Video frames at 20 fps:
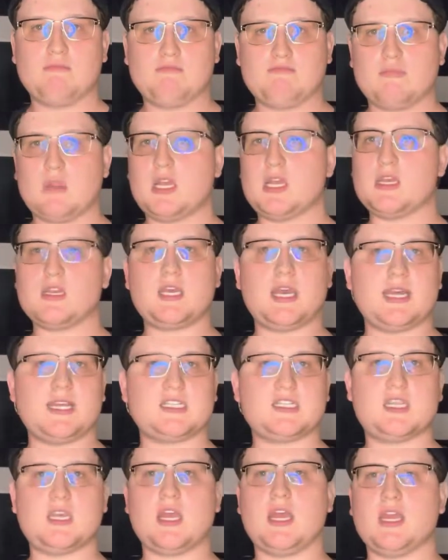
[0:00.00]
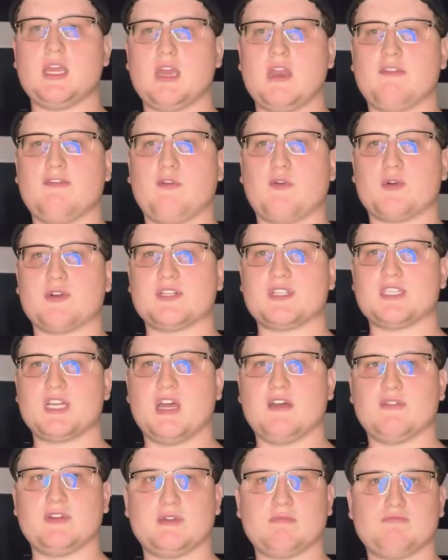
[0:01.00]
in case the
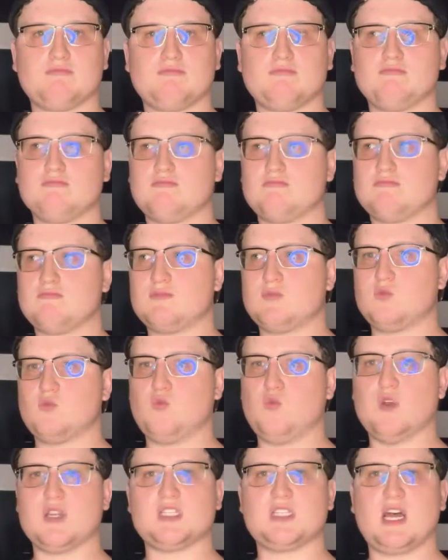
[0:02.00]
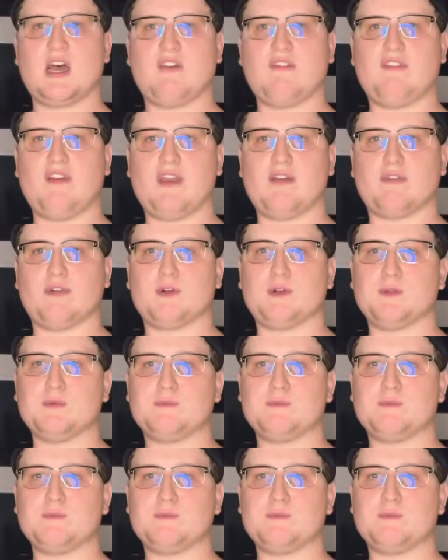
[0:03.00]
AK-47 was not favored.